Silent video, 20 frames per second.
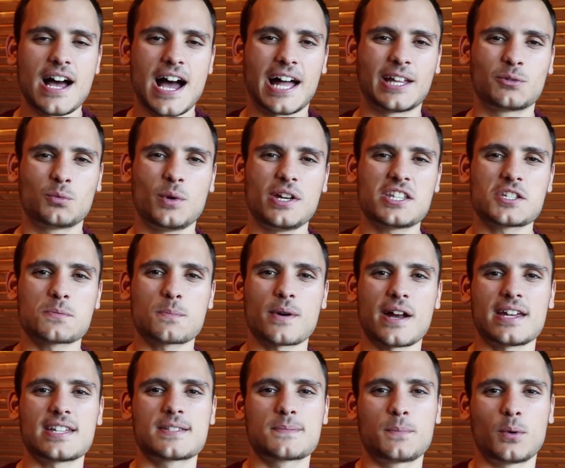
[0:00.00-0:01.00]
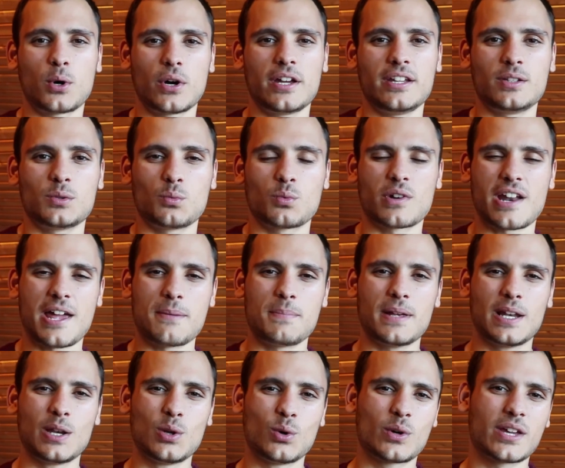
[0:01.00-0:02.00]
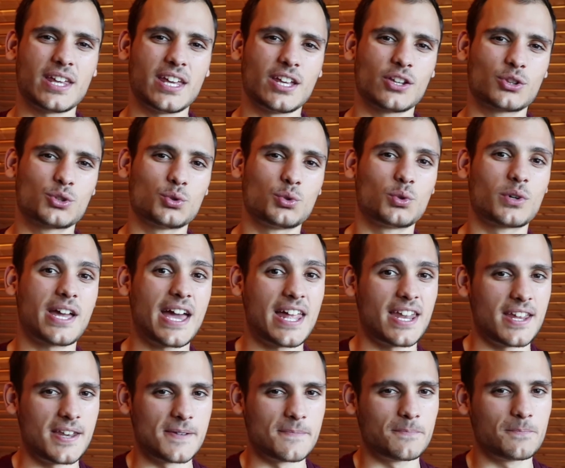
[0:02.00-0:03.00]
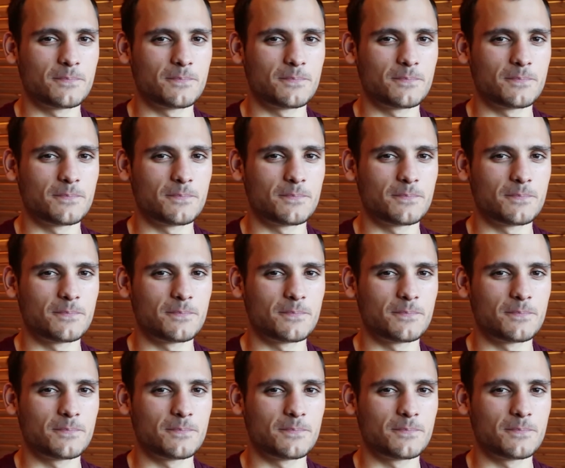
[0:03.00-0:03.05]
at which price point would I be looking to get in?